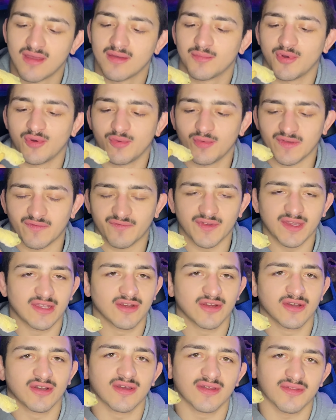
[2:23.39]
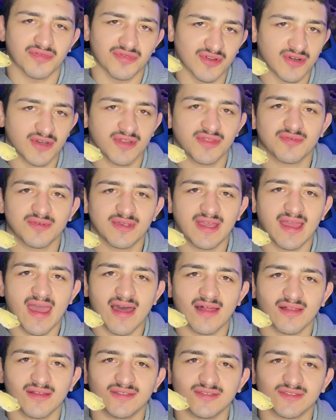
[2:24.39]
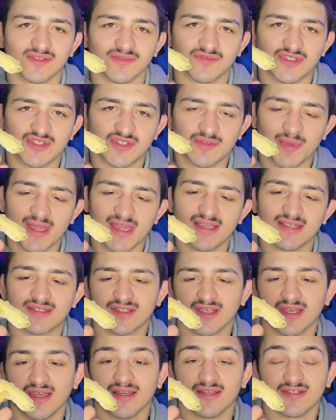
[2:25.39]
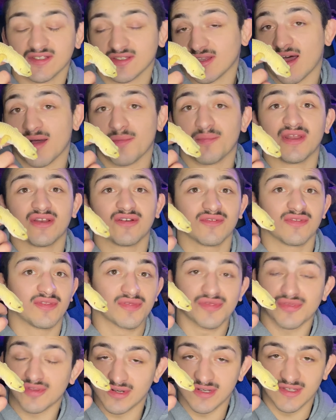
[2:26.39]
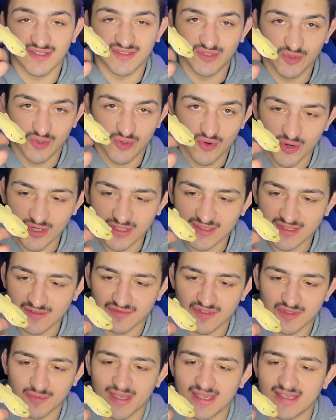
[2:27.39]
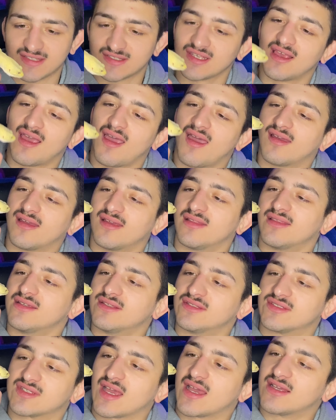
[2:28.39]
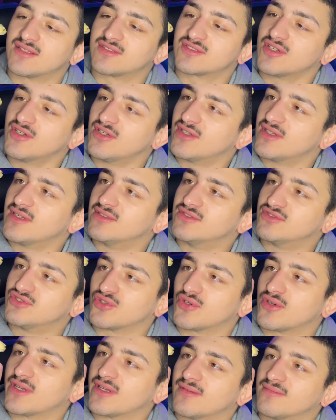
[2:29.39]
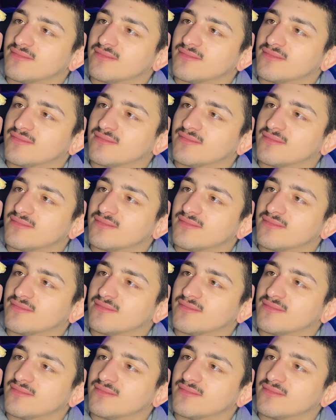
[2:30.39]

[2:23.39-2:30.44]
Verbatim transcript: but we figured thirty-three gallons of space is a lot better than thirty-two quarts of space, and these guys could enjoy.